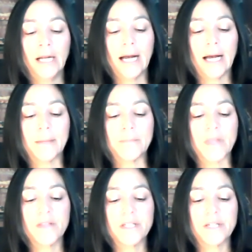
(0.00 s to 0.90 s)

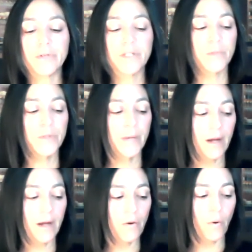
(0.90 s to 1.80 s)
The difference between
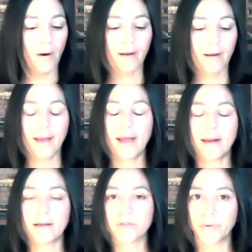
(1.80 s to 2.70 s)
a cork and
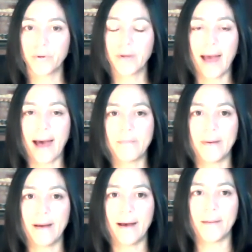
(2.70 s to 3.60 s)
a screw cap